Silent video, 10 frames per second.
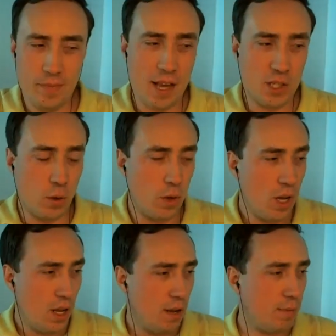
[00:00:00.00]
yeah, so
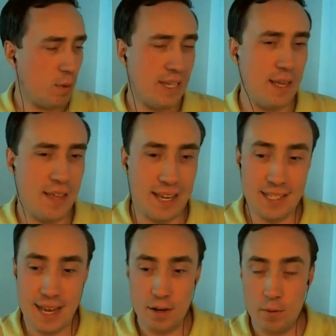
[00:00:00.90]
one key thing is
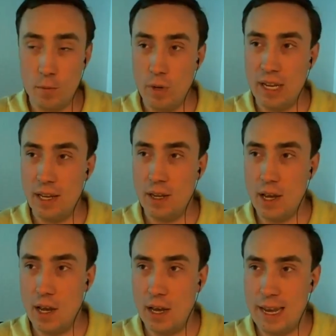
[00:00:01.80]
that
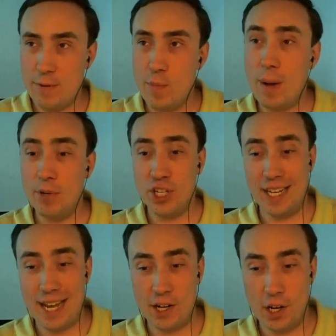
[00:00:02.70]
uh, if you're publishing
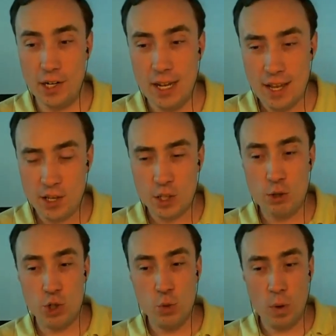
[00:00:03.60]
an add-on, you
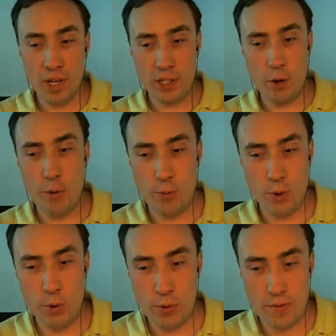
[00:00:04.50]
do want to go
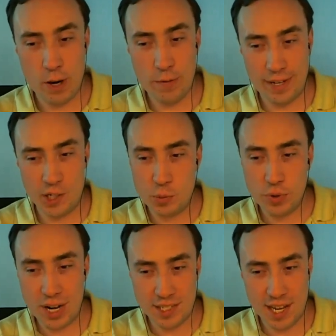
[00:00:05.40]
through the verification
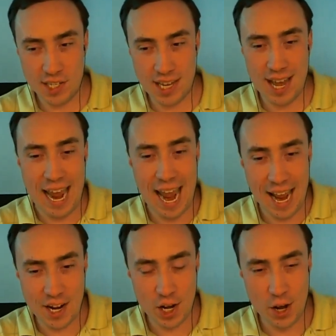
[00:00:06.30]
process
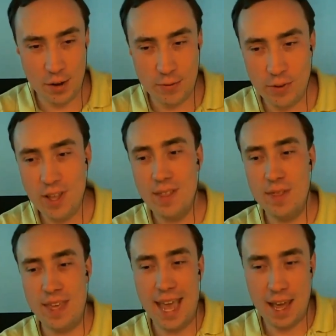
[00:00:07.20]
ahead of
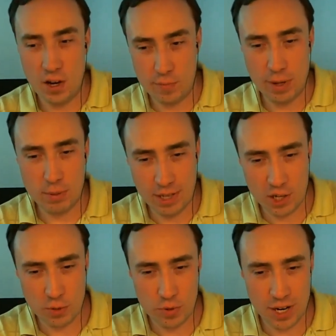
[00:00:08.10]
the add-on
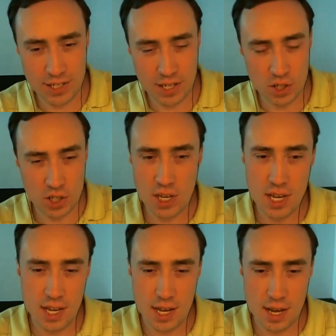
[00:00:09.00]
publication process.
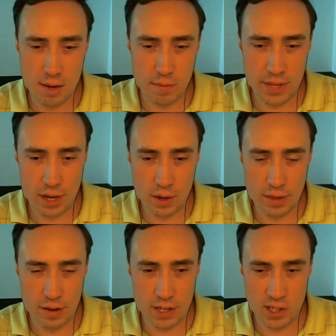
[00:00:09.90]
Um, they,
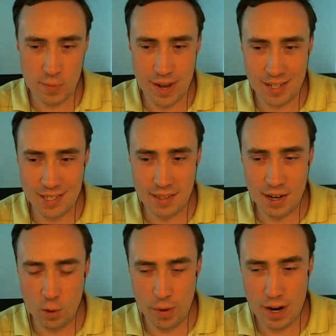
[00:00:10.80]
there is a dependency
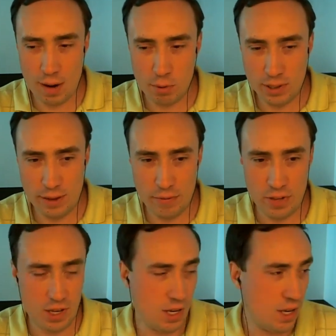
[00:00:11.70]
there where I believe
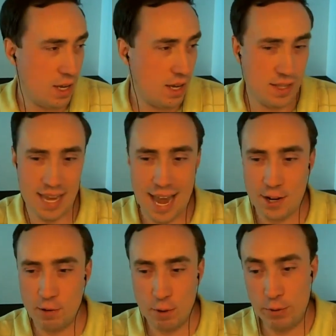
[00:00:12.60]
the, the
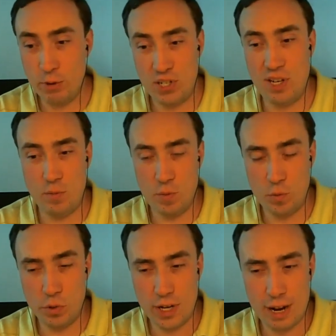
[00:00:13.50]
add-on review team
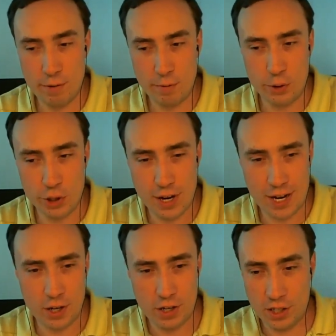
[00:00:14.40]
will not review your
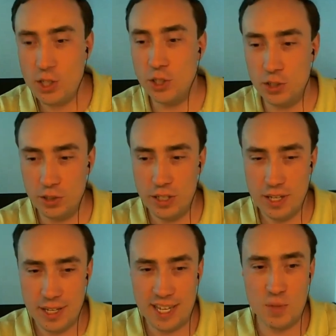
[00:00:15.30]
add-on until
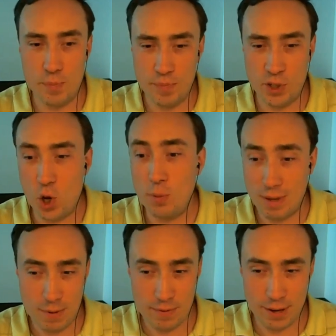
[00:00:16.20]
it's, the scopes
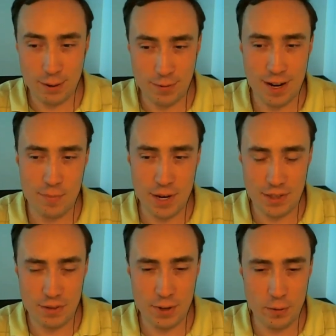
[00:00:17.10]
have been verified
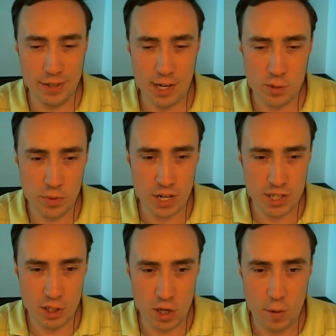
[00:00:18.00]
by the verification
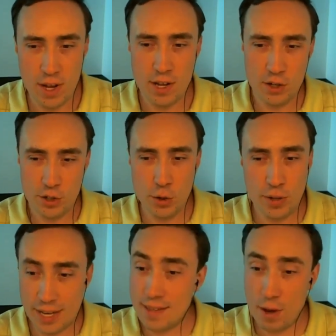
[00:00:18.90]
process. So do
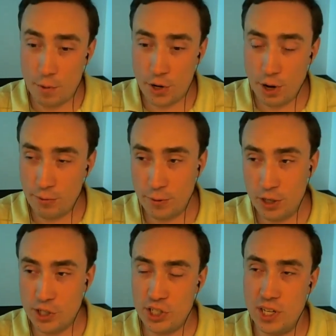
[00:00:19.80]
kick that one off
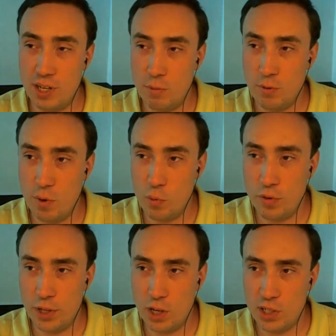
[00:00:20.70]
first uh, before
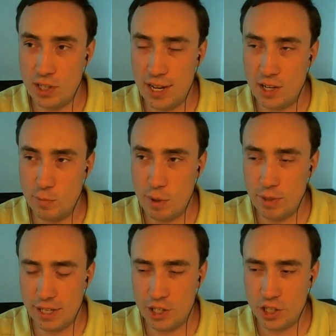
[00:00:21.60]
moving on to the add-on
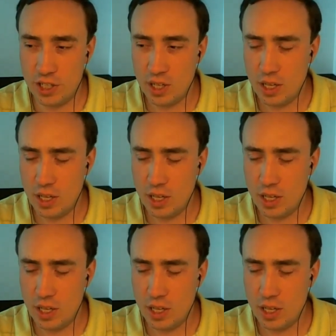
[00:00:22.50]
publication.